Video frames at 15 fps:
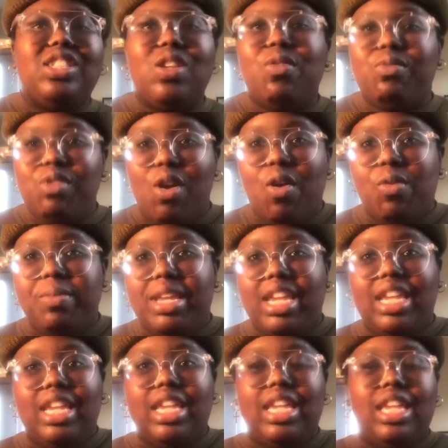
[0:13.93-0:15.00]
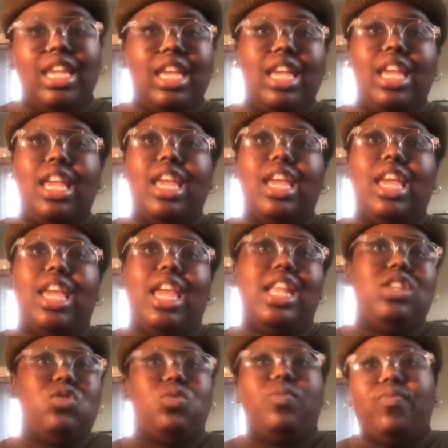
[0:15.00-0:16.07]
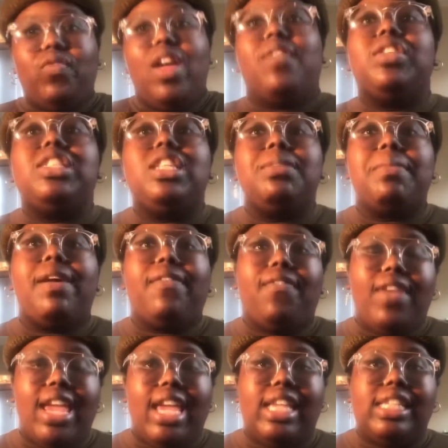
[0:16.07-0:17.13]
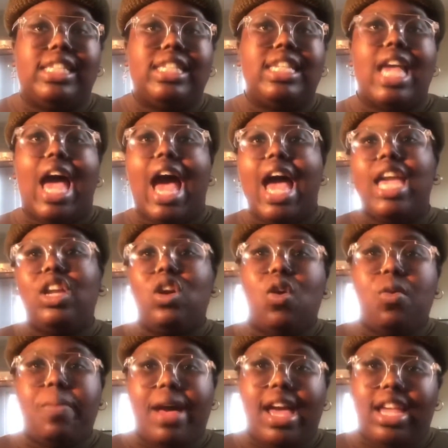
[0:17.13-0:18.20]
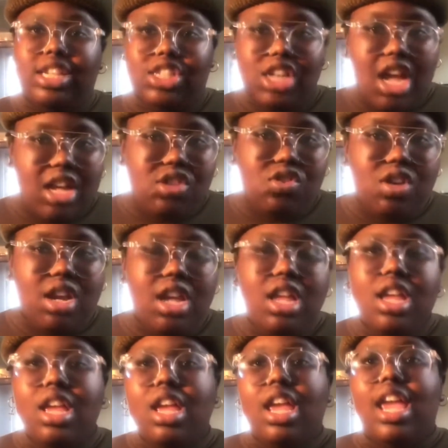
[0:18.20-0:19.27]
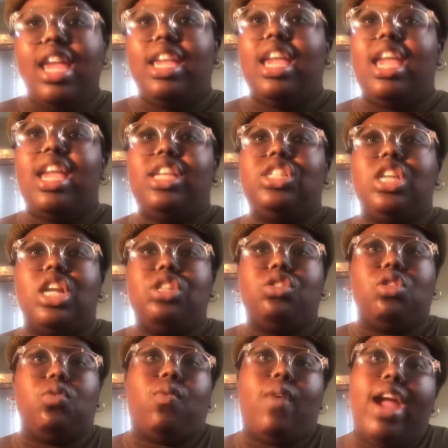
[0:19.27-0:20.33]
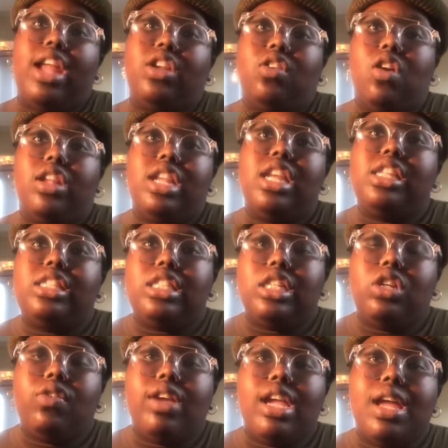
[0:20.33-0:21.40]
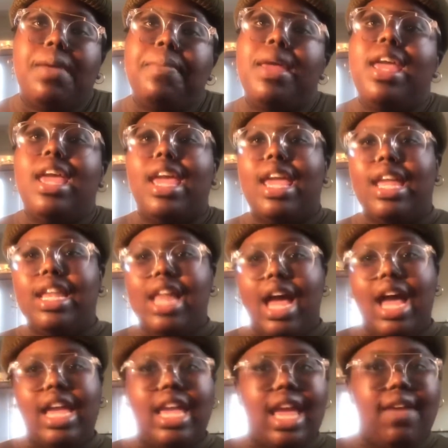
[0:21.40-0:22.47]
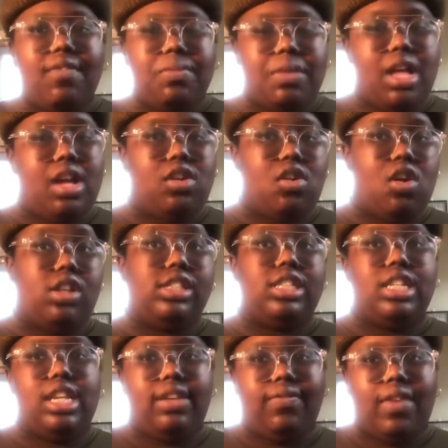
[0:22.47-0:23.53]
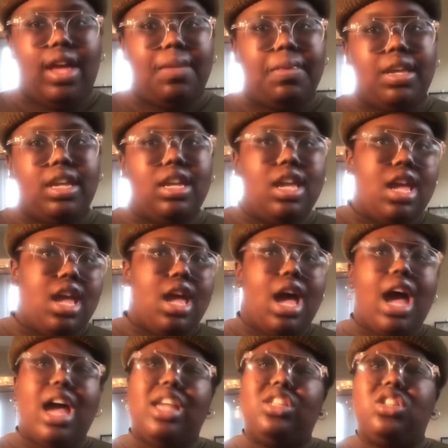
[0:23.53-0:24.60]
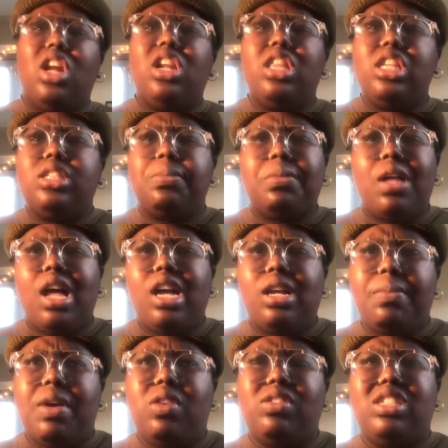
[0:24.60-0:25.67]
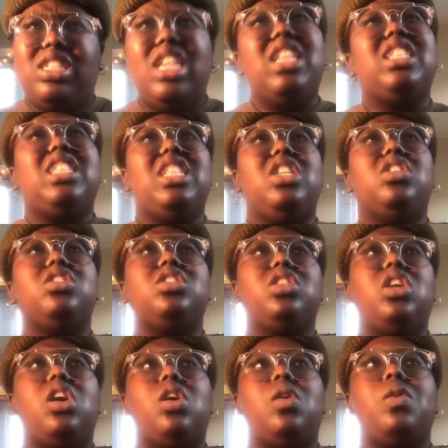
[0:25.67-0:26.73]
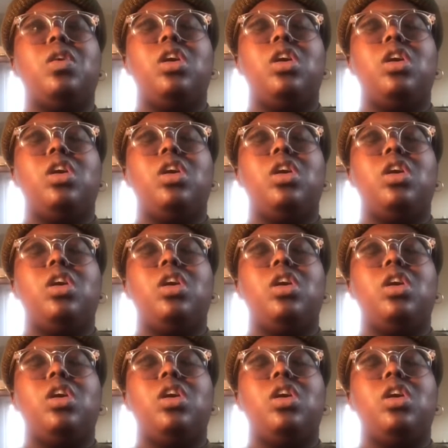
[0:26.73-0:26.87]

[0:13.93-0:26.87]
don't know me, you've never seen my face. I go by Schondra, aka Schondra the Writer on Instagram, and I have a blog called Sneakvibing. I started this blog about 6 years ago